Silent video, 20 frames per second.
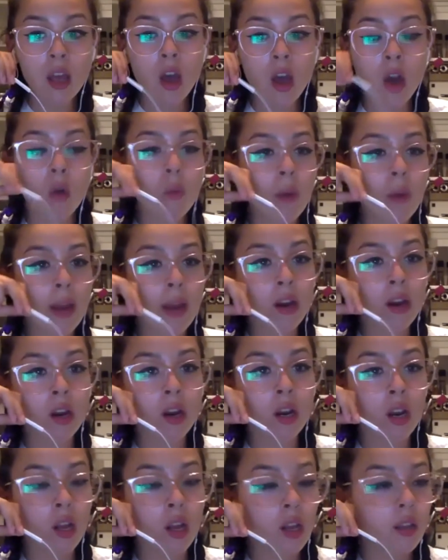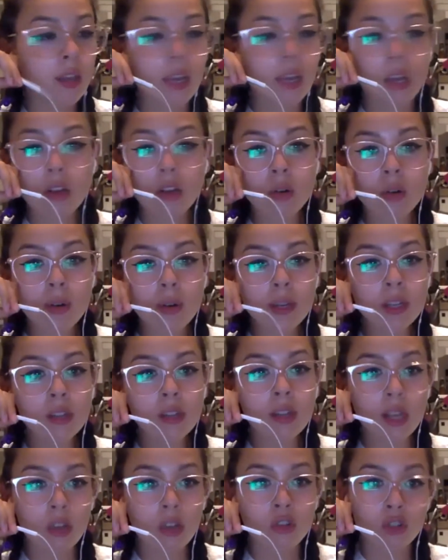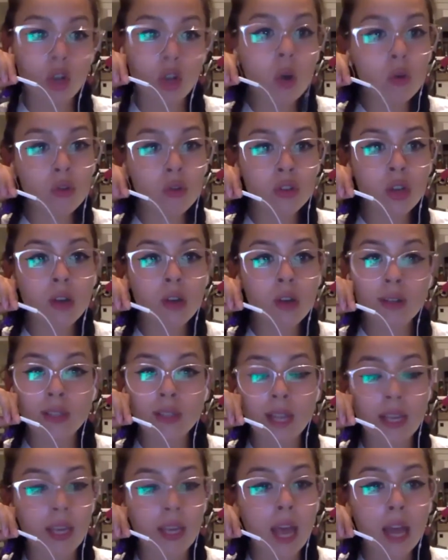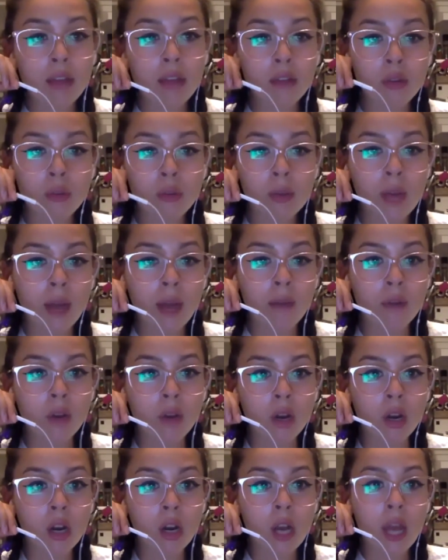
where like going to like a show at like Cass or whatever,